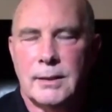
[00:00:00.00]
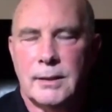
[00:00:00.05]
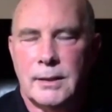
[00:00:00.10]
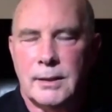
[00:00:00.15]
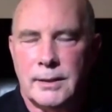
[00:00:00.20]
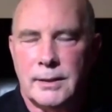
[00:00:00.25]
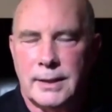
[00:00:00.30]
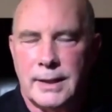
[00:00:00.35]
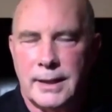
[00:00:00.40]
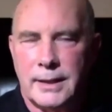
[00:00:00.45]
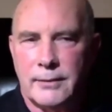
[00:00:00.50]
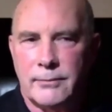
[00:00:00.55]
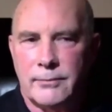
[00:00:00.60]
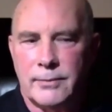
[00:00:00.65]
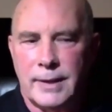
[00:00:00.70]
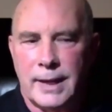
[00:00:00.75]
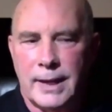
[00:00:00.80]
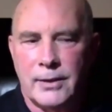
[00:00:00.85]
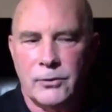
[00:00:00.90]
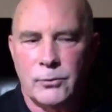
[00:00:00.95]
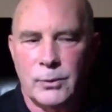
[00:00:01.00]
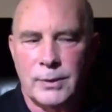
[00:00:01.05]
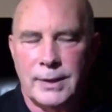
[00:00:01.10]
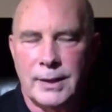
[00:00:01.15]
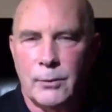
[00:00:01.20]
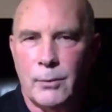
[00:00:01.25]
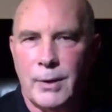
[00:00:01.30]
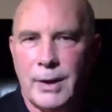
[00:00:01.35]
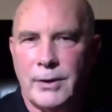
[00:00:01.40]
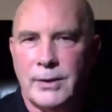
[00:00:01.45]
kind of ends with
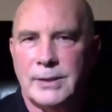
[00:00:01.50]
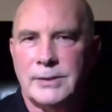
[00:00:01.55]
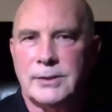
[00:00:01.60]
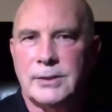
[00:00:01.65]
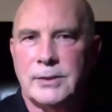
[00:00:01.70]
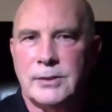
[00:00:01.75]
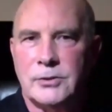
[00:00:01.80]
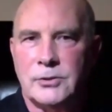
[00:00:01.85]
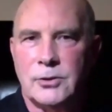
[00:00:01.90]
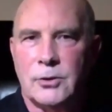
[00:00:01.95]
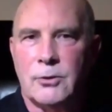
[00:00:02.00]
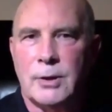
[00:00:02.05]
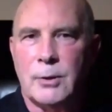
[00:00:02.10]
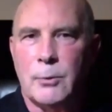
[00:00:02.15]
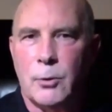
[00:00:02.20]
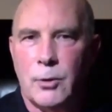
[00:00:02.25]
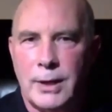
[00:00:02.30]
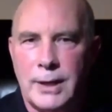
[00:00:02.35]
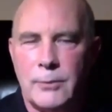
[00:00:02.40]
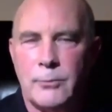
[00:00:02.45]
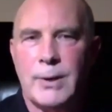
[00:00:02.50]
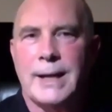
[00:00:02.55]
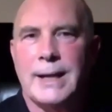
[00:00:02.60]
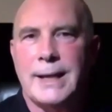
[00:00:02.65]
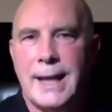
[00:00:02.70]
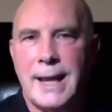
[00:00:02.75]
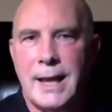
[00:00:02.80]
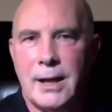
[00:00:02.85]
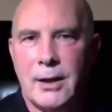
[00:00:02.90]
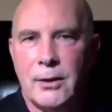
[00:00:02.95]
the awareness that the story we're in right
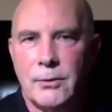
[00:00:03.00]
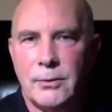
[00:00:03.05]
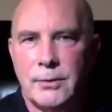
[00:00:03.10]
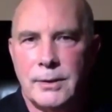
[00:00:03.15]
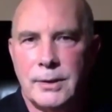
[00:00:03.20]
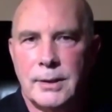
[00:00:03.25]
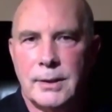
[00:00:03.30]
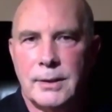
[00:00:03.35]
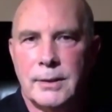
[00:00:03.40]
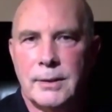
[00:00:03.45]
now,